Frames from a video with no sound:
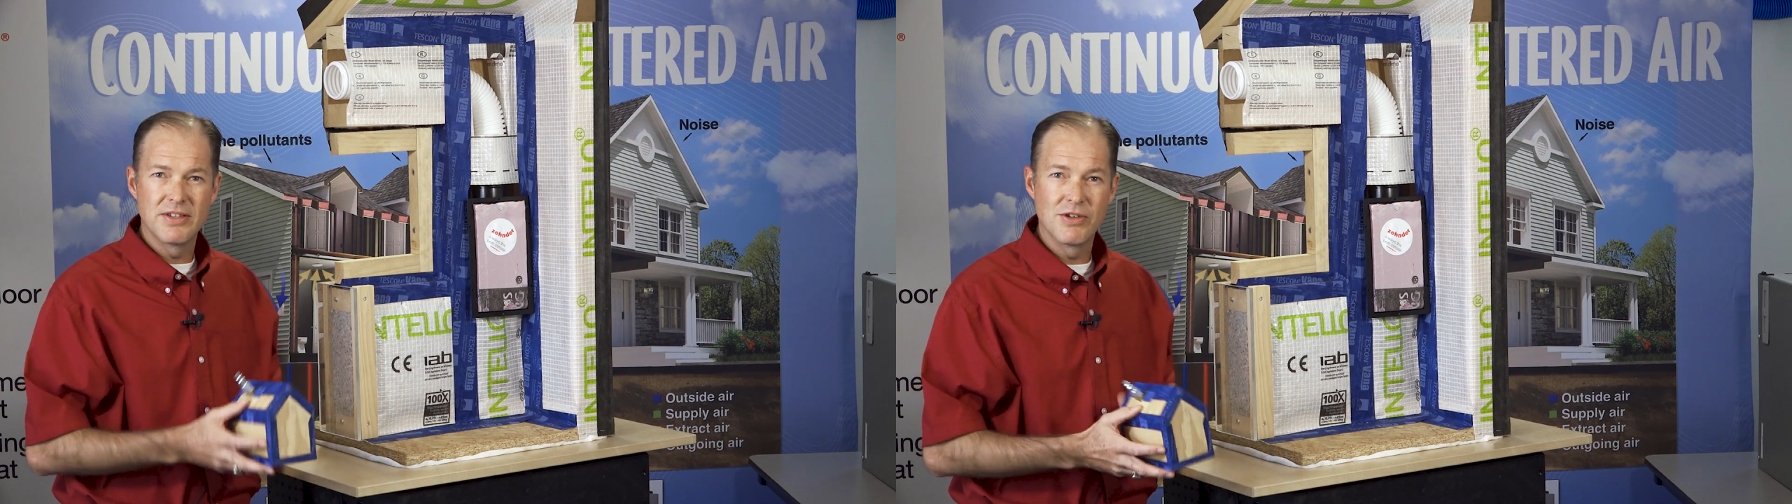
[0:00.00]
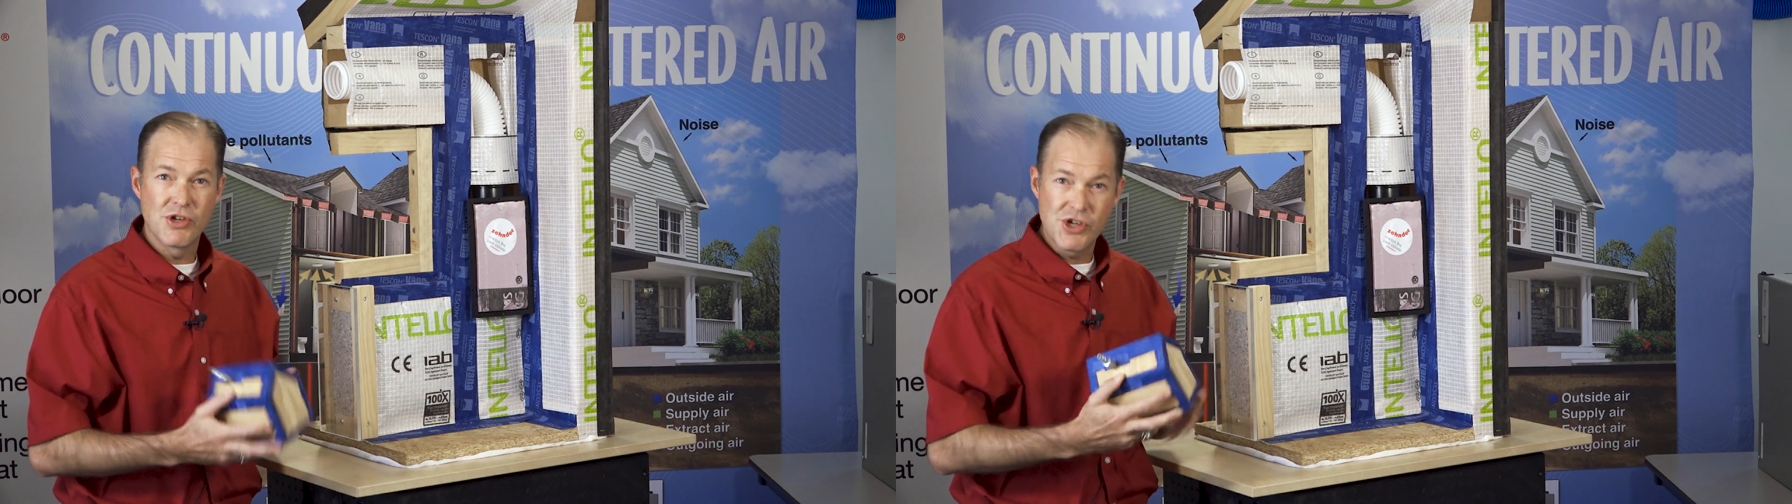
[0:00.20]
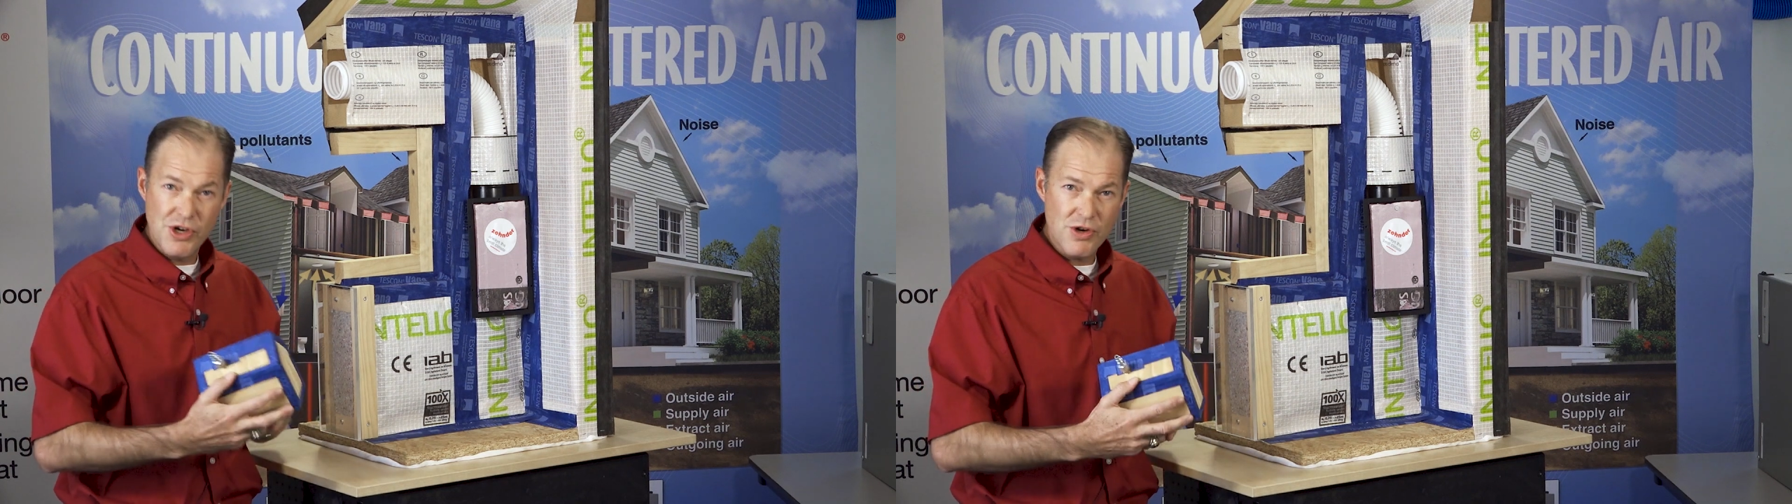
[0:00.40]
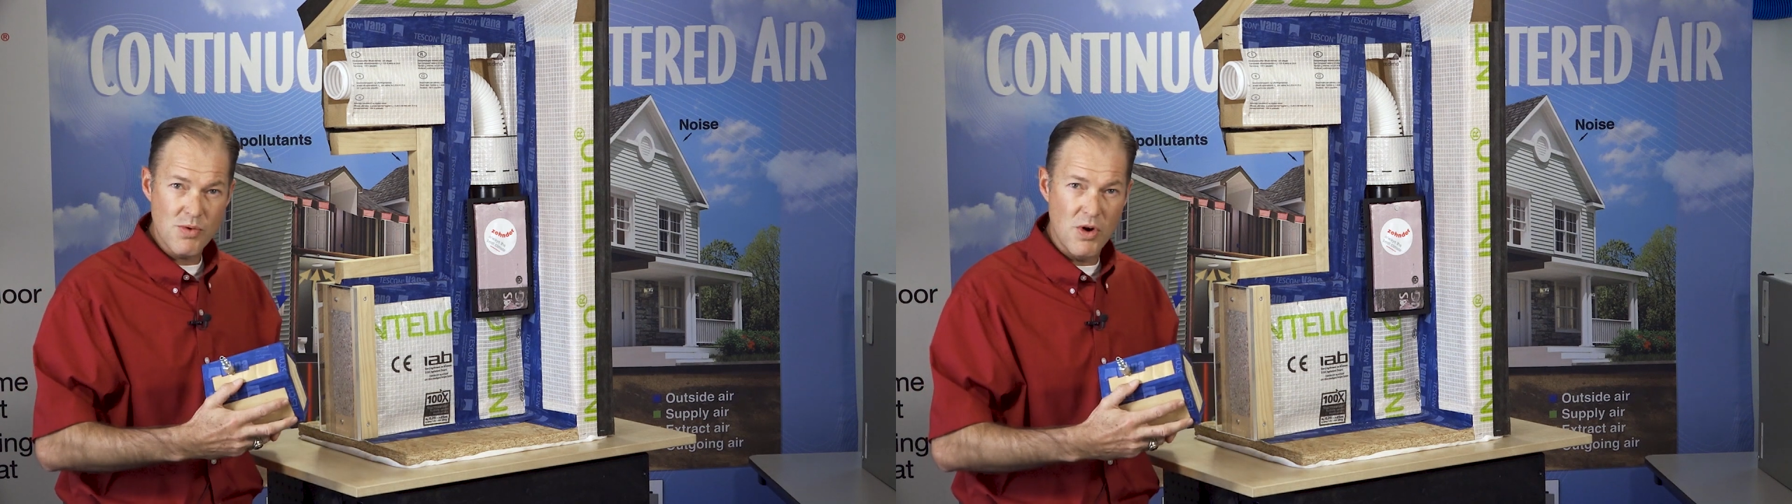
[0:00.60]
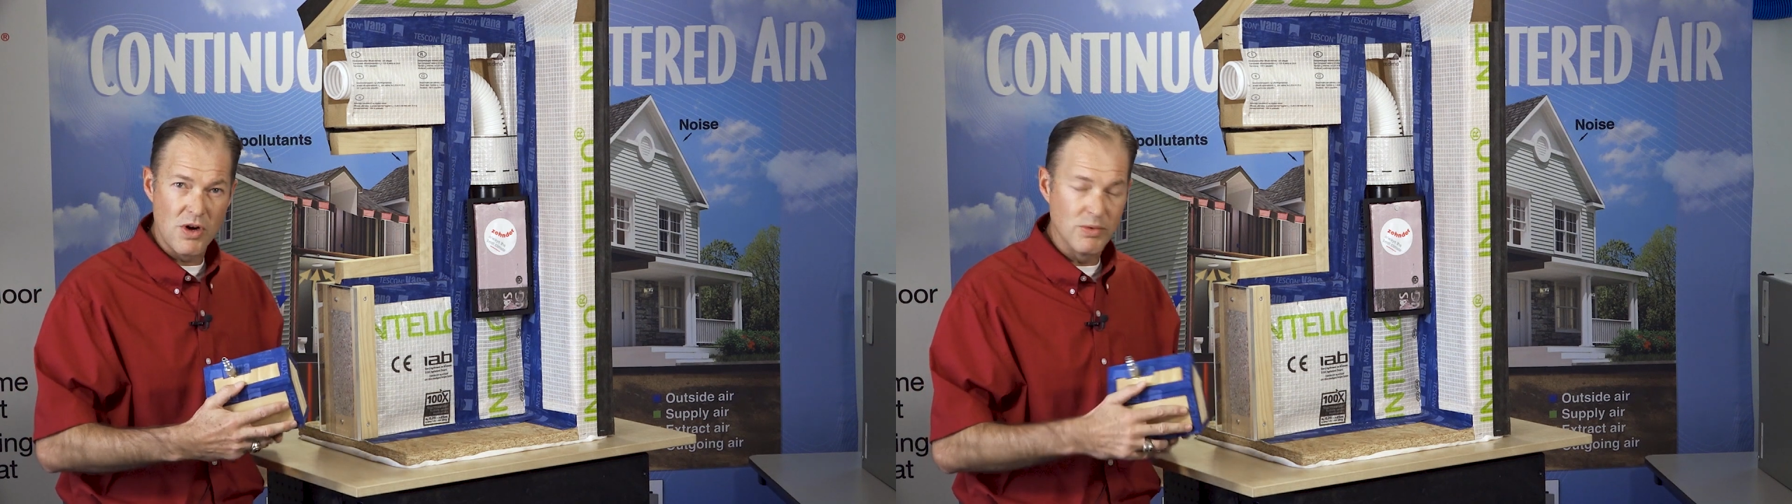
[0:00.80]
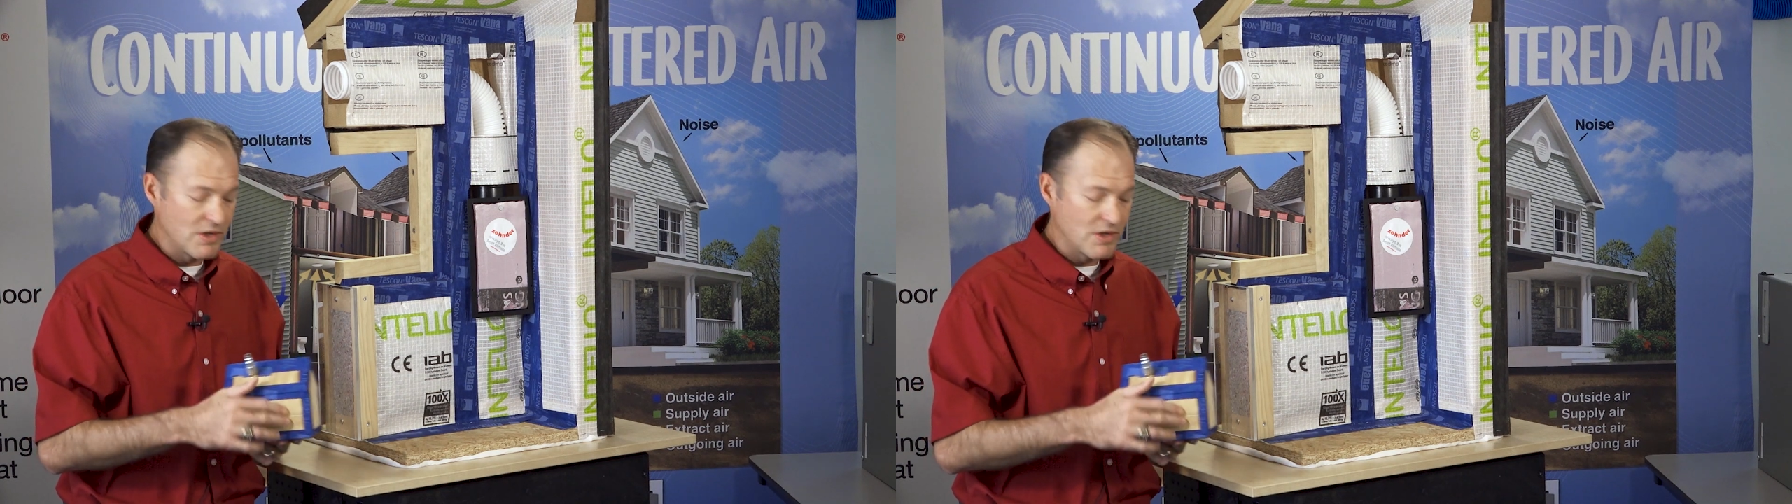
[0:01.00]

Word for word: in your shear wall,